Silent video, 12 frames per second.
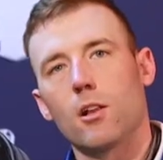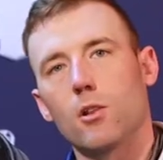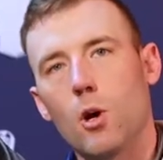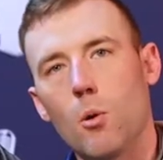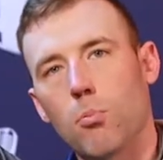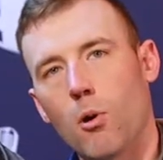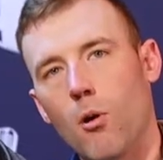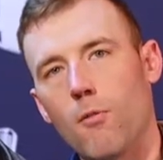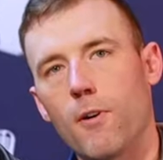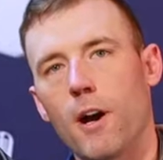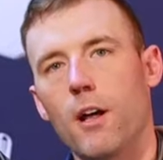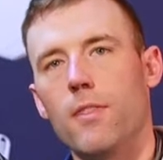of low
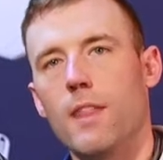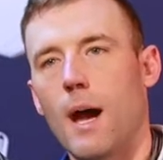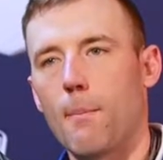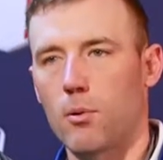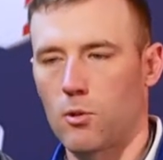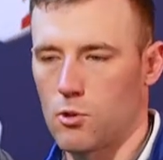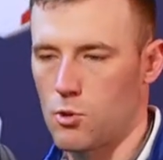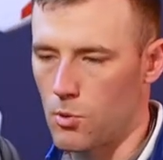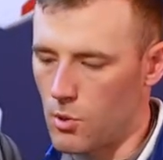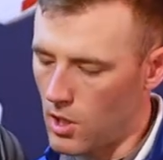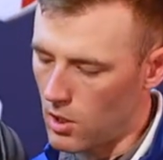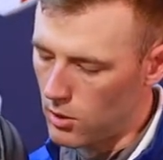profile, not
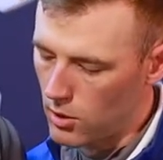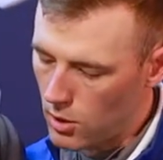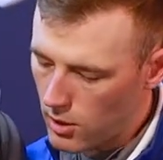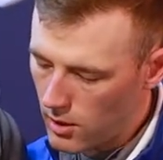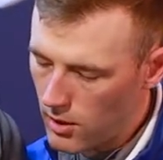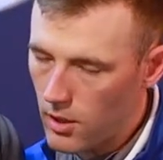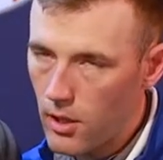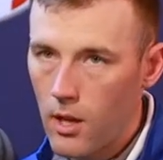protruding look.